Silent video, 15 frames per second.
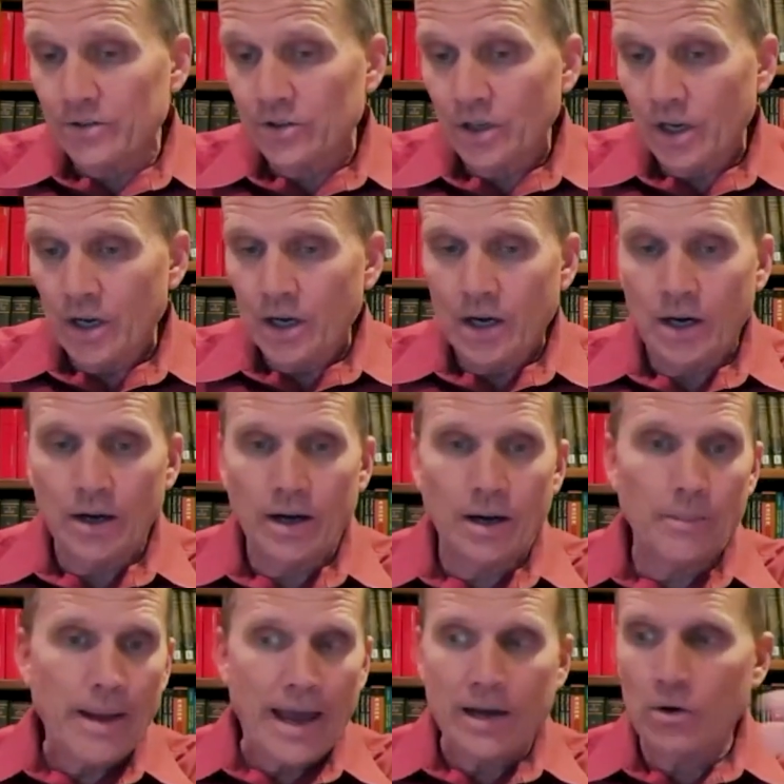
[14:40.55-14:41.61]
as
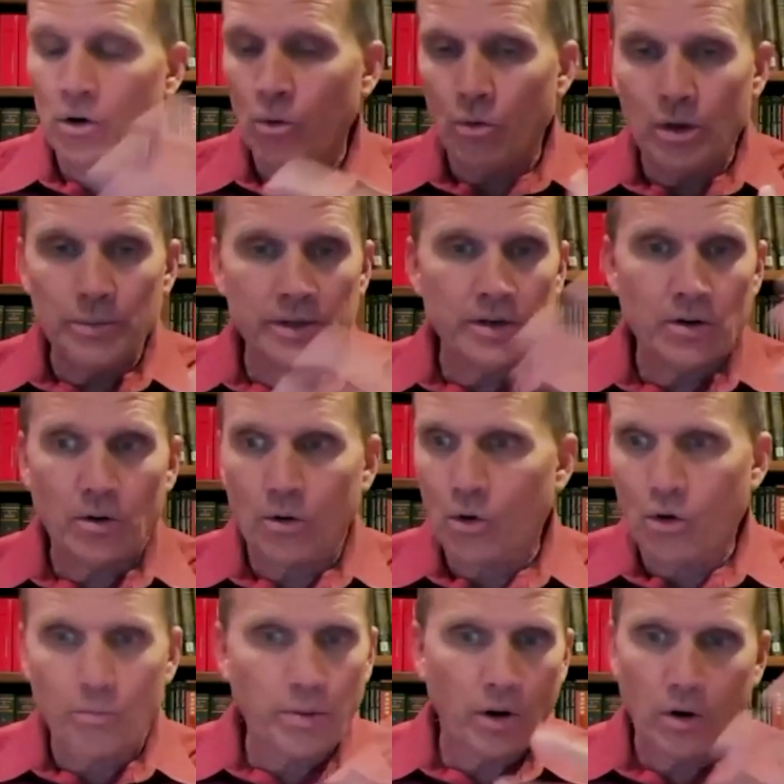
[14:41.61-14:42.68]
Uh, a man or a woman or,
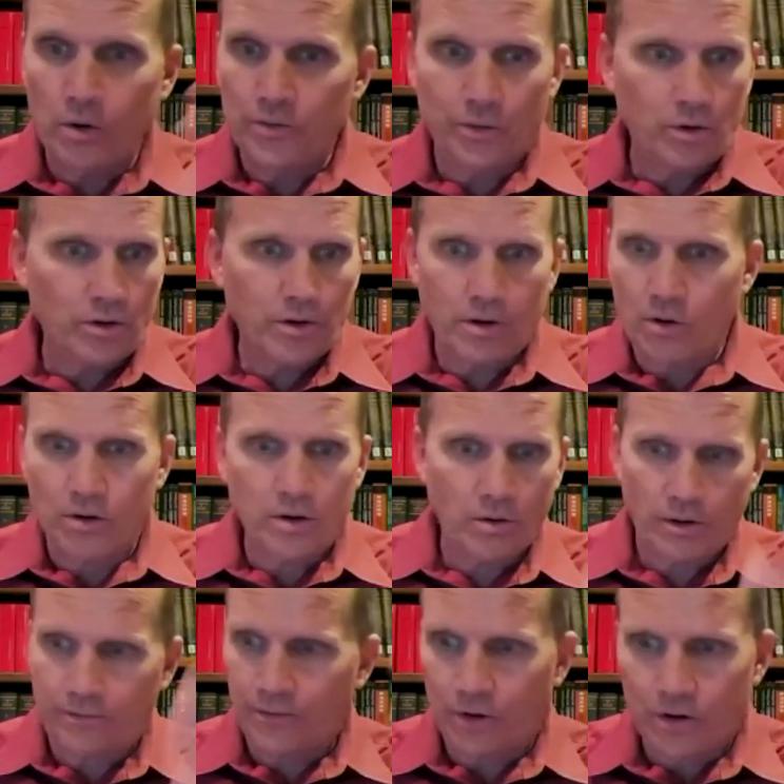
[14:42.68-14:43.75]
or both or, or
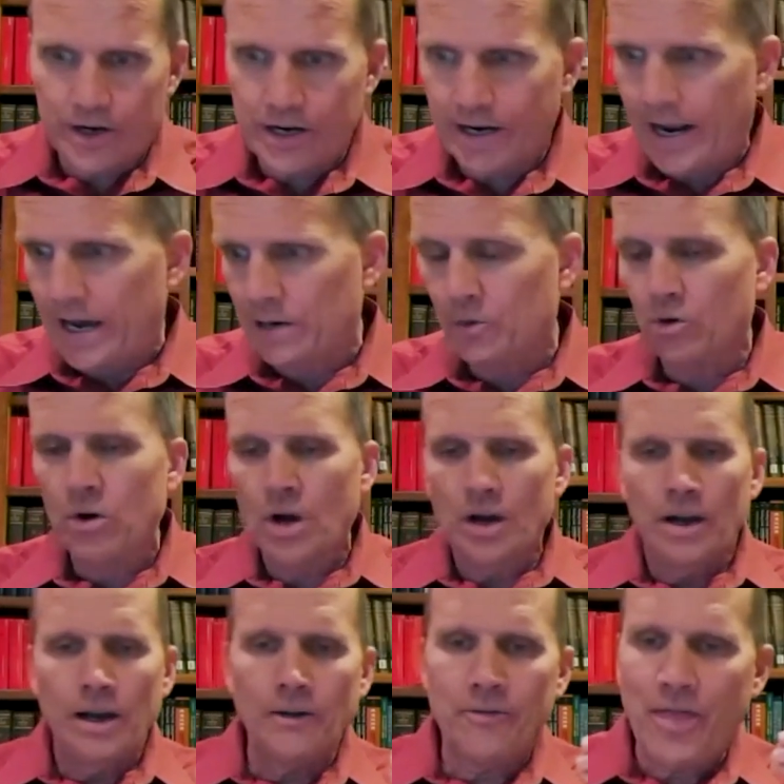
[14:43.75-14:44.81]
or a furry, an animal,
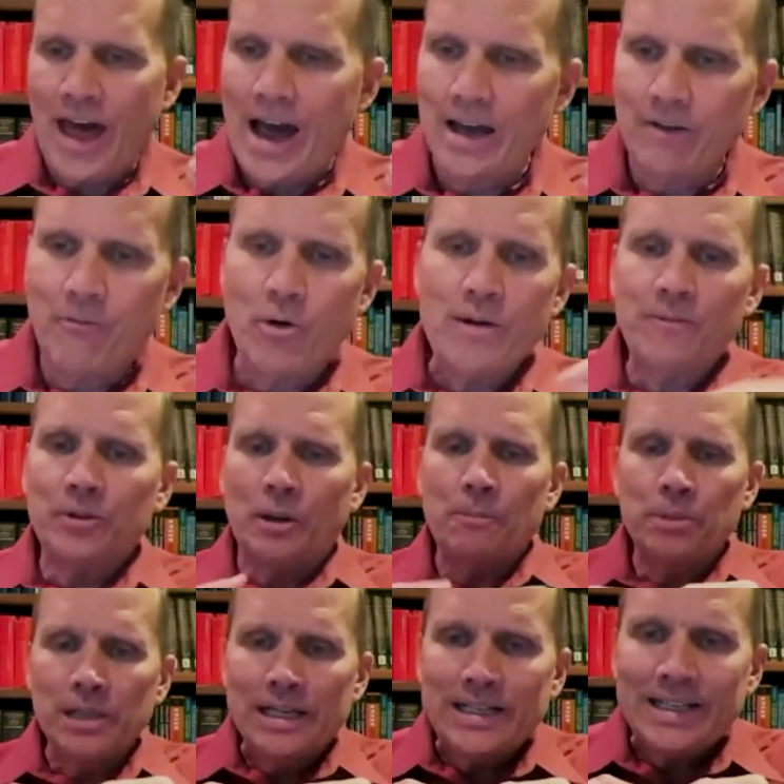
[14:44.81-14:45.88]
if that if we
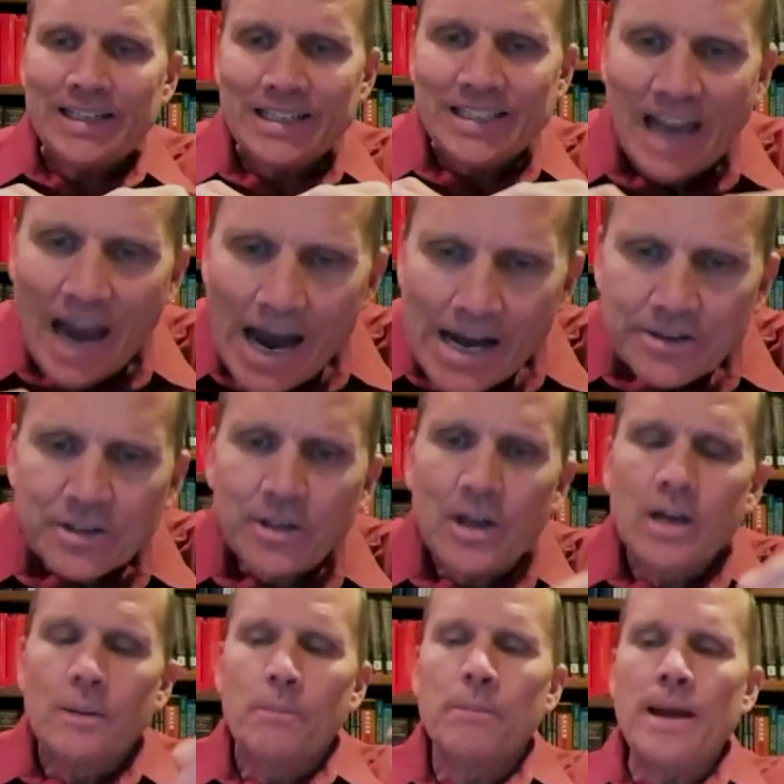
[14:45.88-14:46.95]
completely detach
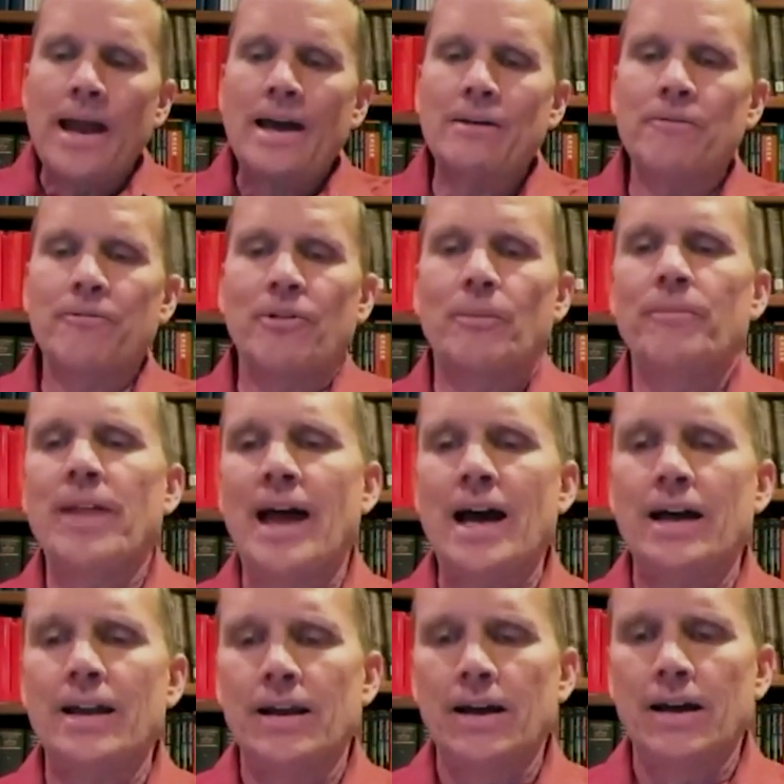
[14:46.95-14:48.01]
man from
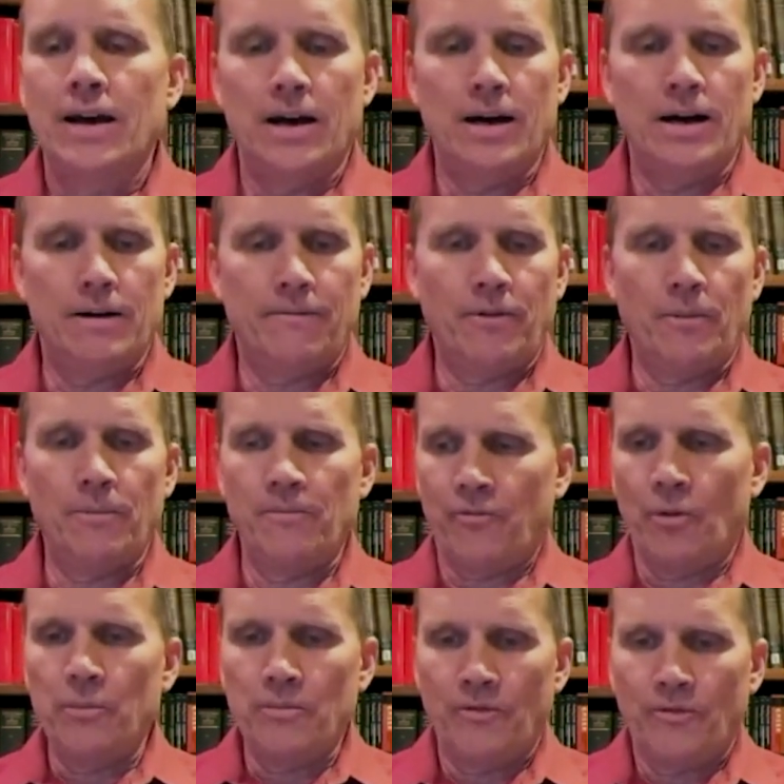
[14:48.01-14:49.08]
that, Uh, from
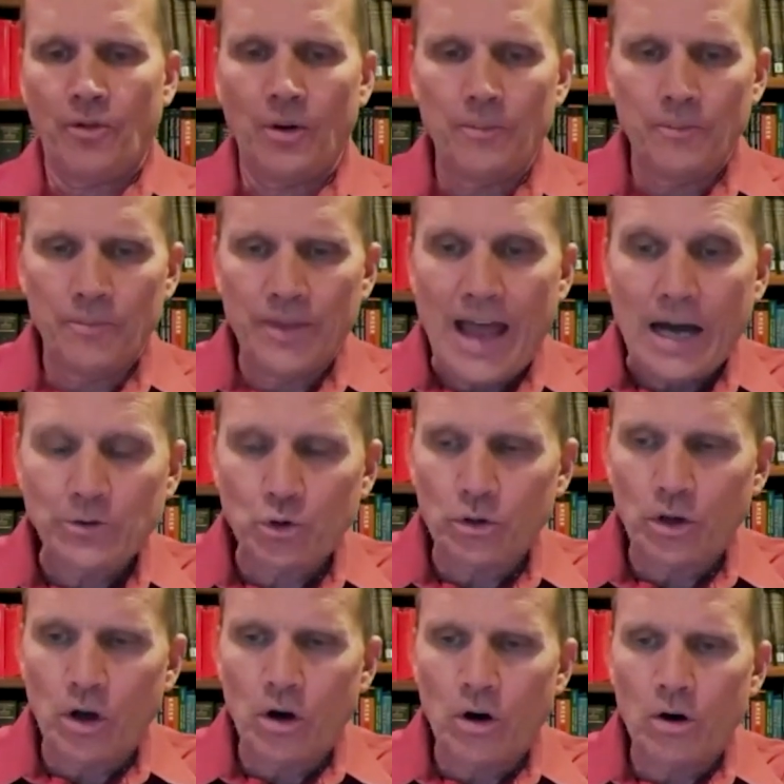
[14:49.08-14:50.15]
from from natural
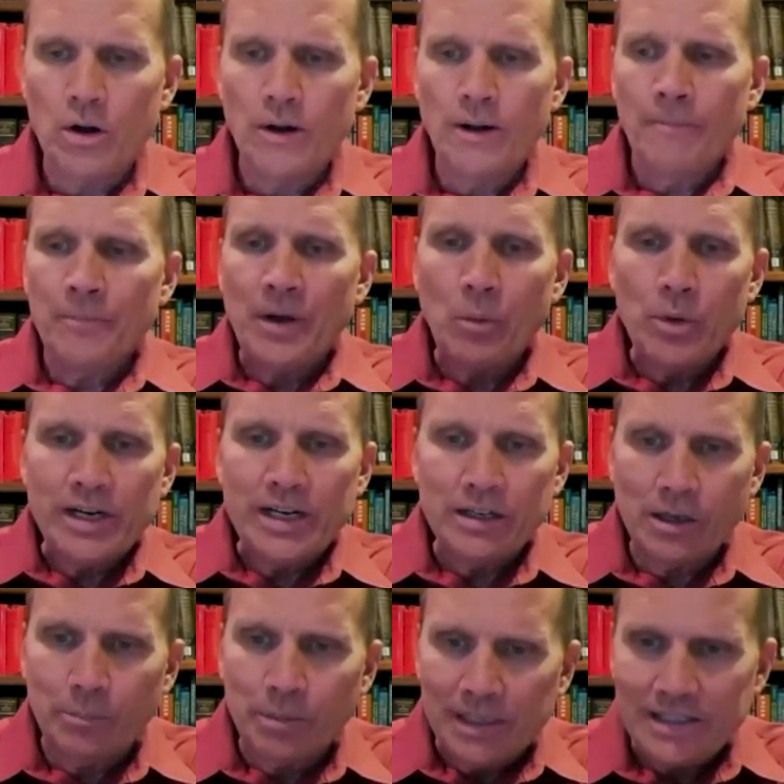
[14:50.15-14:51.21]
law, then we can
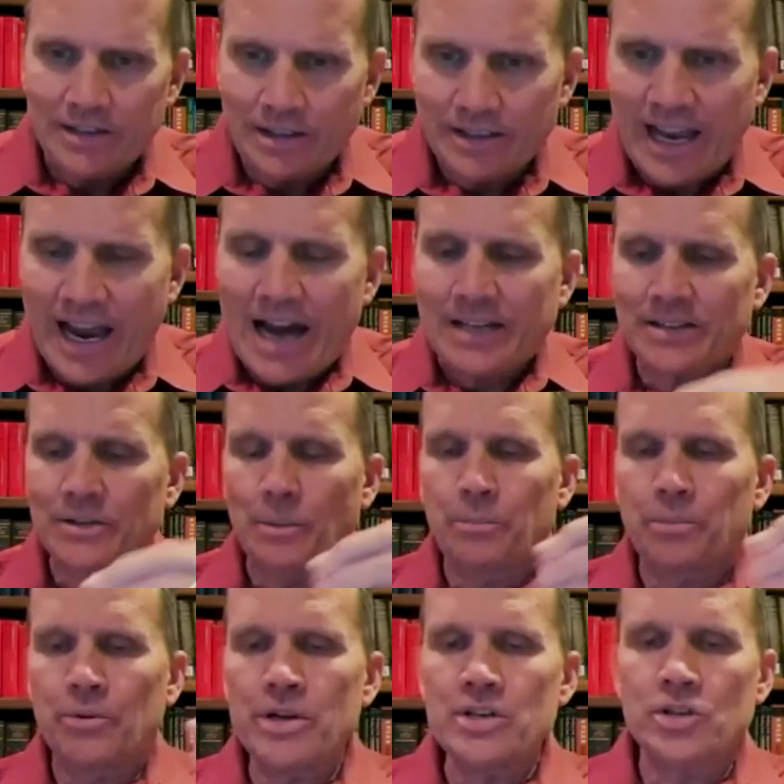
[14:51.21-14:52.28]
completely detach the
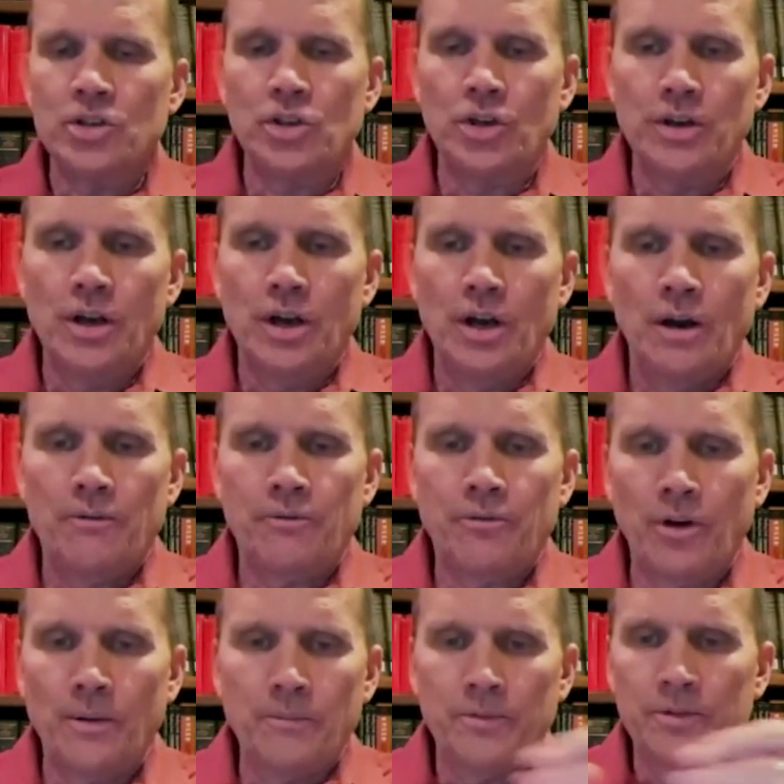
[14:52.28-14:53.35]
priesthood
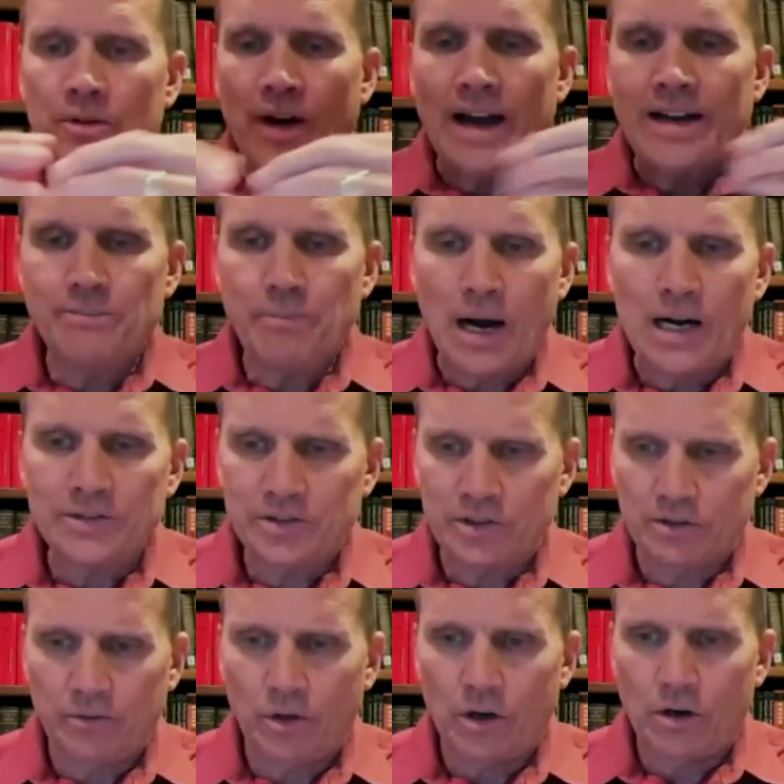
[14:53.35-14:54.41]
from divine
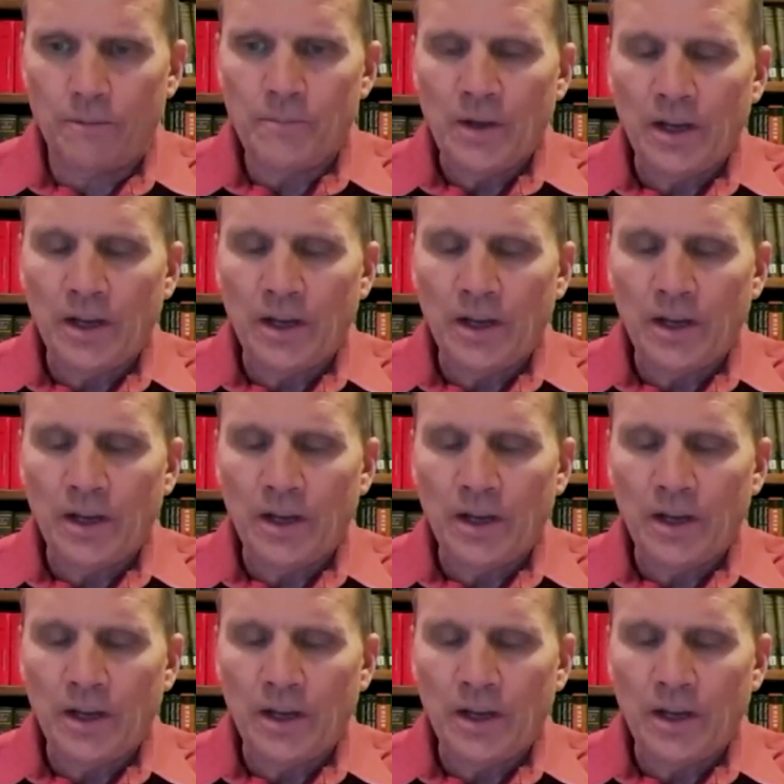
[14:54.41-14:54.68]
positive law.